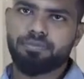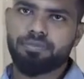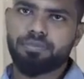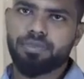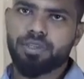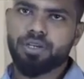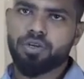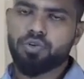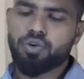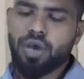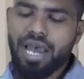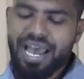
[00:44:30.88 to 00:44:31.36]

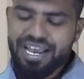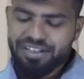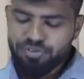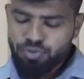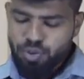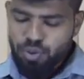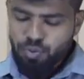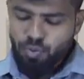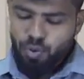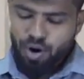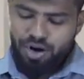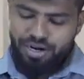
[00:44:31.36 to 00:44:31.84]
So
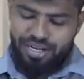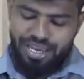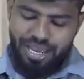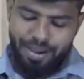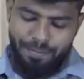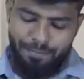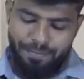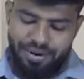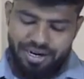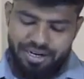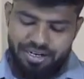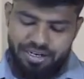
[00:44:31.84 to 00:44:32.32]
actually what
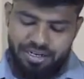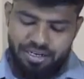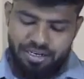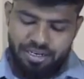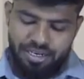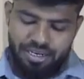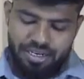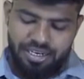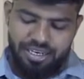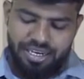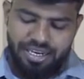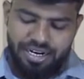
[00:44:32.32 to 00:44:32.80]
happened
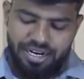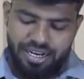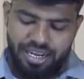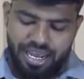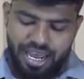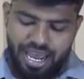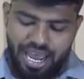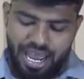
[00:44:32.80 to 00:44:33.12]
here,